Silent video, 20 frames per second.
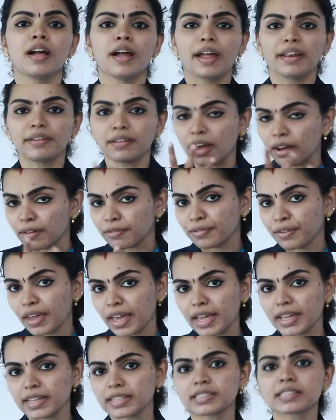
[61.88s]
and our
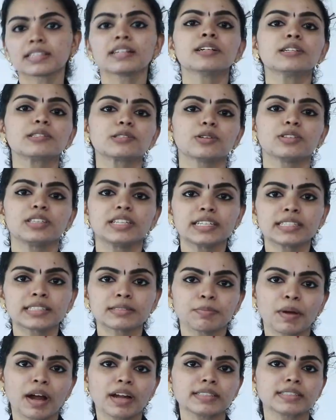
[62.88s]
face. So
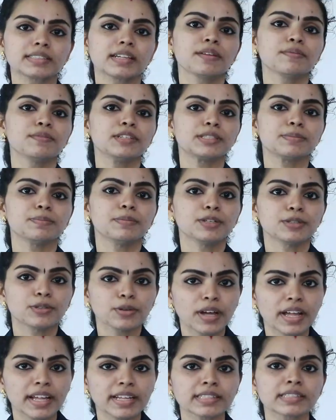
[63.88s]
these parts are visible
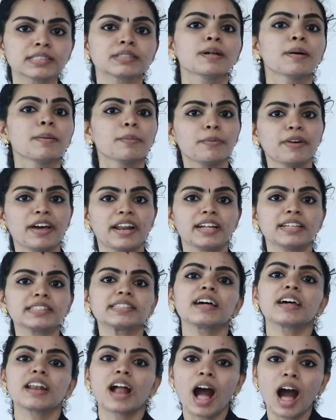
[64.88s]
to us,
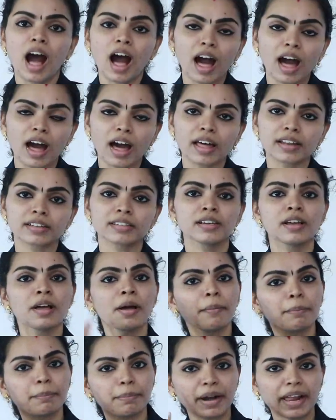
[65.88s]
whereas our heart,
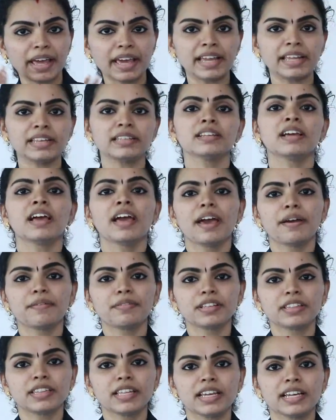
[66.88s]
brain,
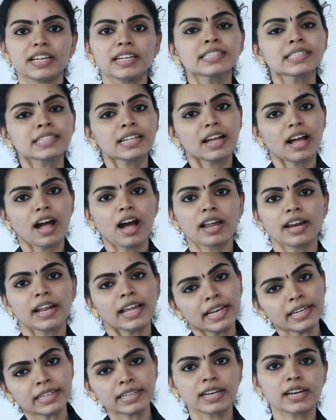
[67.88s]
everything is our
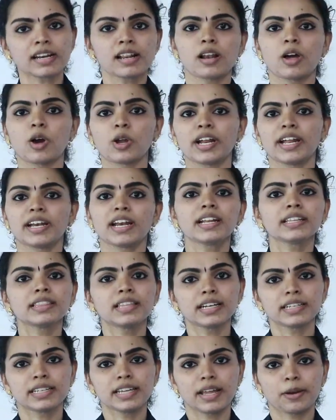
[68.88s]
internal organ and
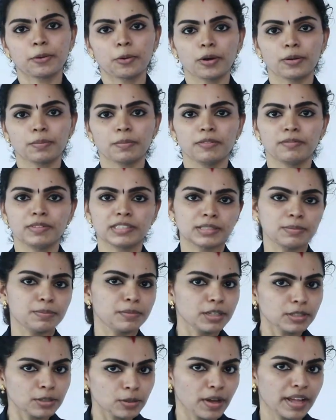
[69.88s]
that cannot be
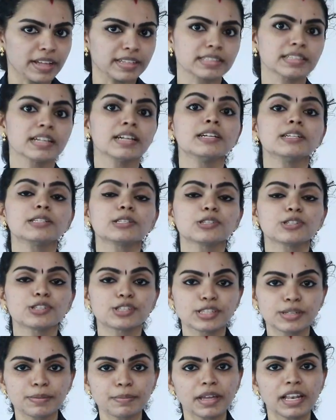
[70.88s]
visible to us. So
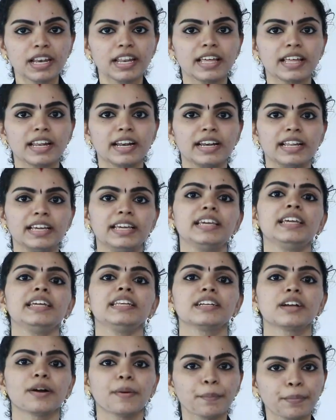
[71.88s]
similarly
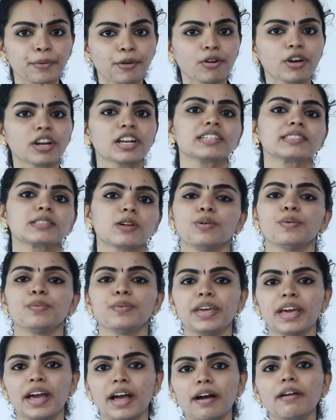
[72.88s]
in computer as well
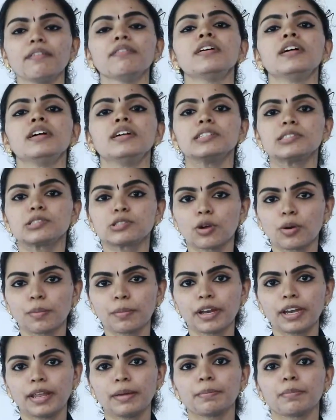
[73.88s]
we have so
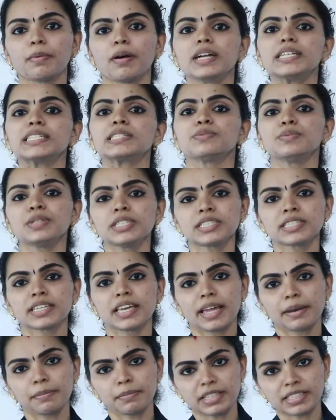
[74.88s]
many parts which
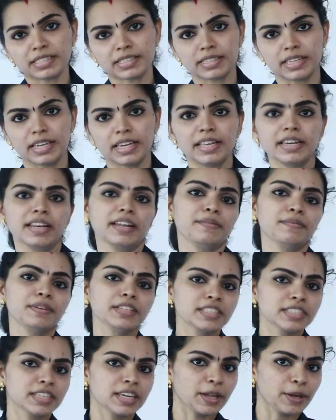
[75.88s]
can be seen and
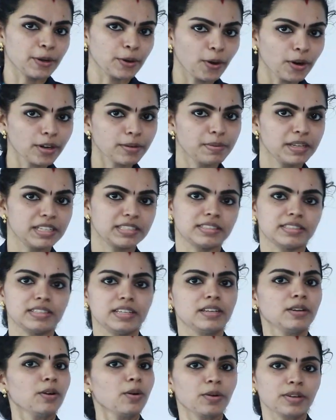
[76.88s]
which cannot be
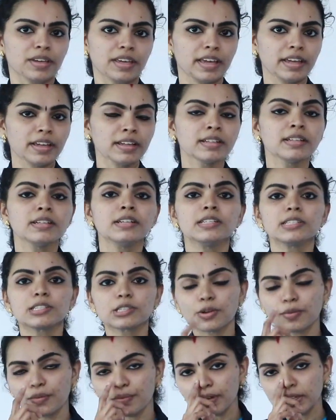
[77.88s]
seen. Okay.
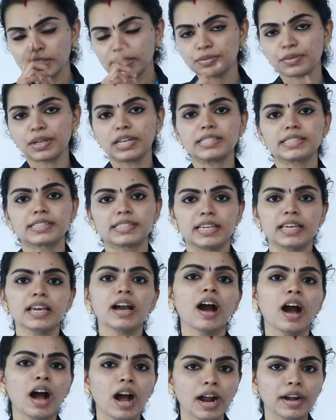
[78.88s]
So first we will see
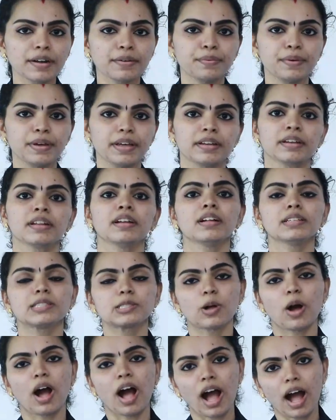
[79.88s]
hardware.
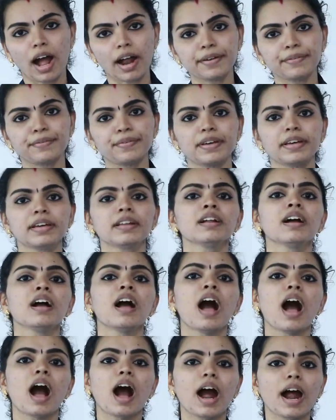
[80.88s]
So hardware
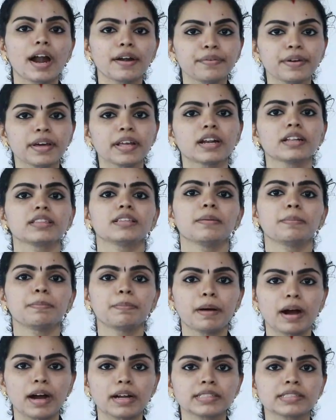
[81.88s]
are the
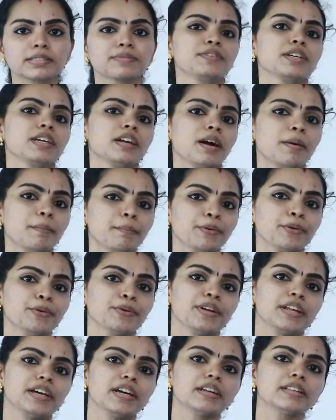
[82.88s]
parts of the
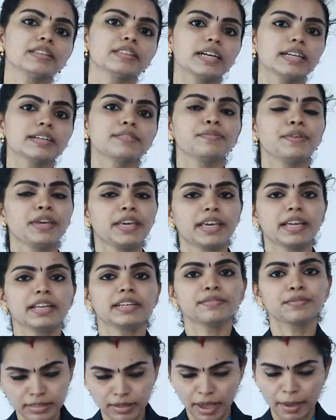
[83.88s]
computer that we
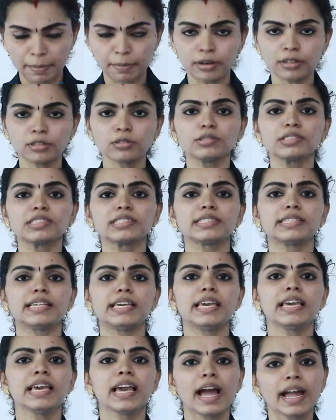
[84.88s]
can able to
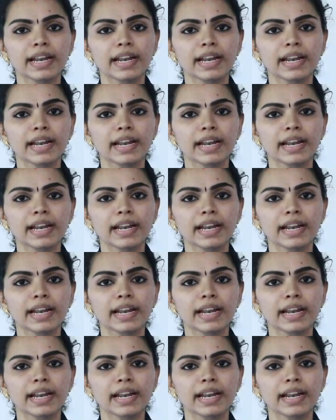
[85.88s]
see